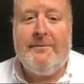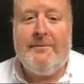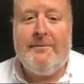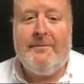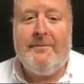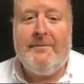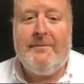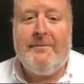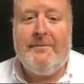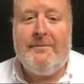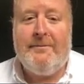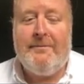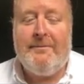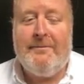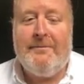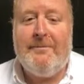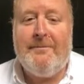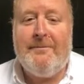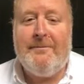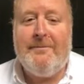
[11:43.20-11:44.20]

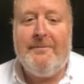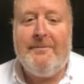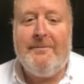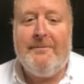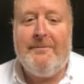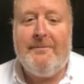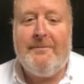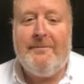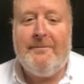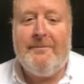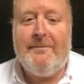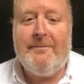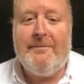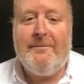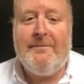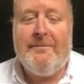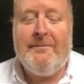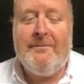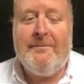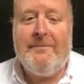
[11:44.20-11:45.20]

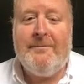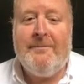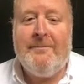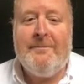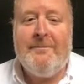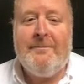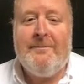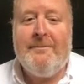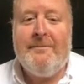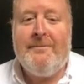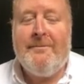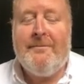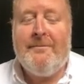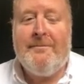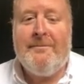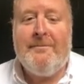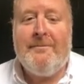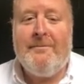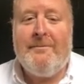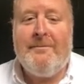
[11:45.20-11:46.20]

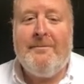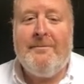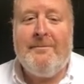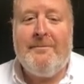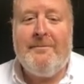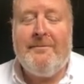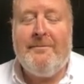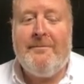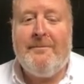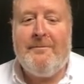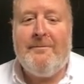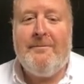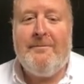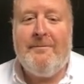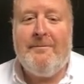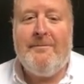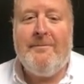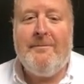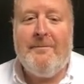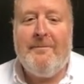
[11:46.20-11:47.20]

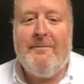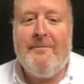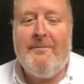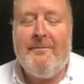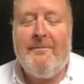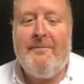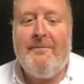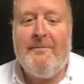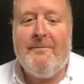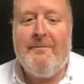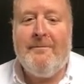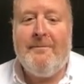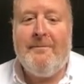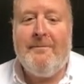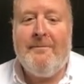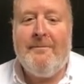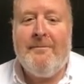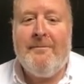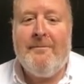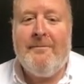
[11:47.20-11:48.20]

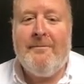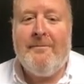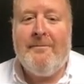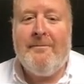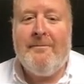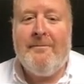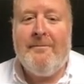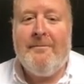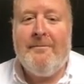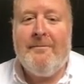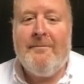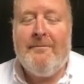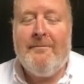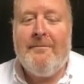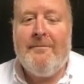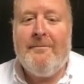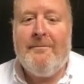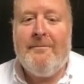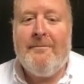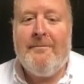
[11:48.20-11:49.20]

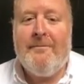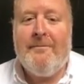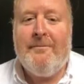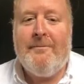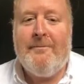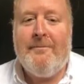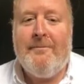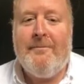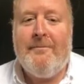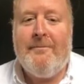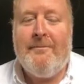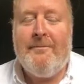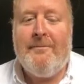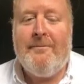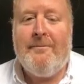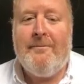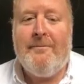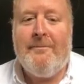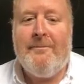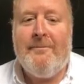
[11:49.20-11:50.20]

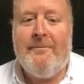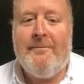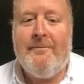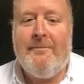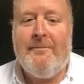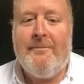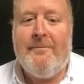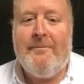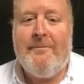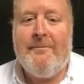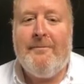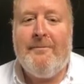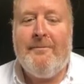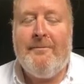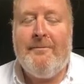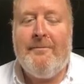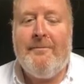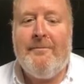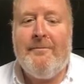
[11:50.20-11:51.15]
The person shown says nothing.